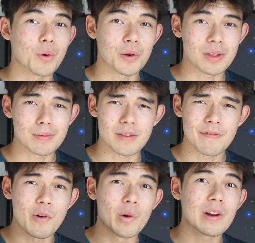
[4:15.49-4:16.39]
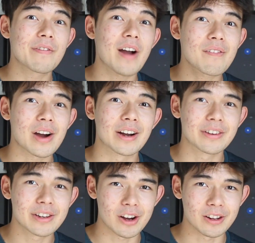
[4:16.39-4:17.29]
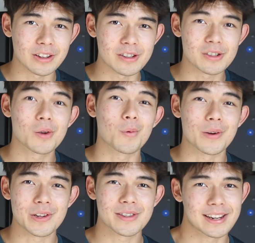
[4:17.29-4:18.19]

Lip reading: worth up to $4,500 when you sign